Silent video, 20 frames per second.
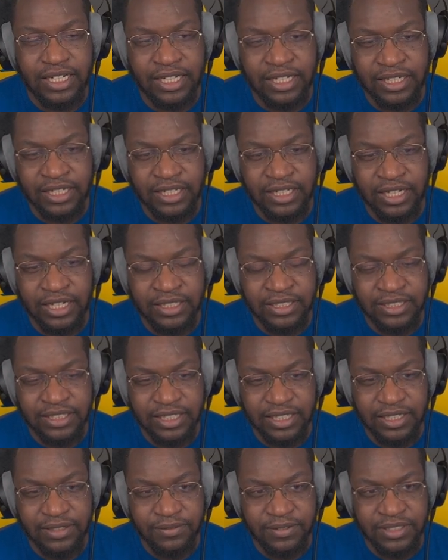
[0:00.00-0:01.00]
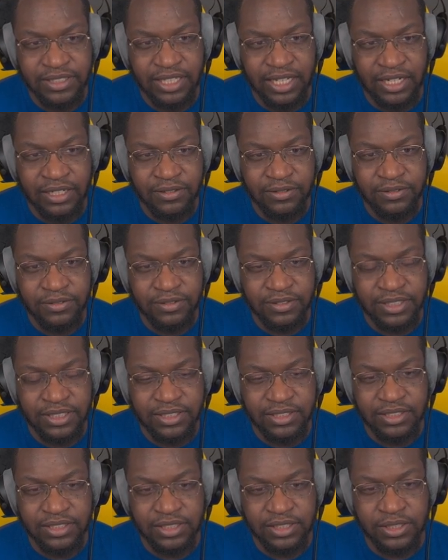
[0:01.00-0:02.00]
I think I have this. I don't know.
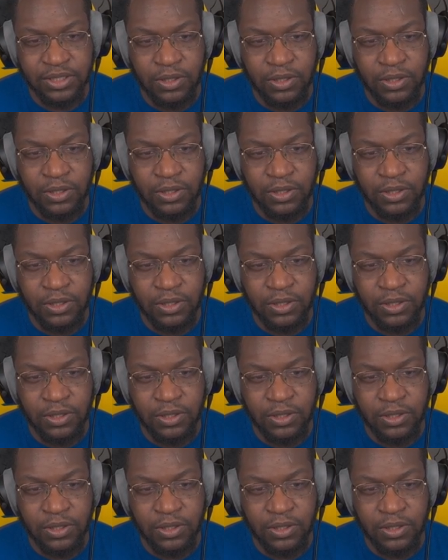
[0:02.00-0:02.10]
This is a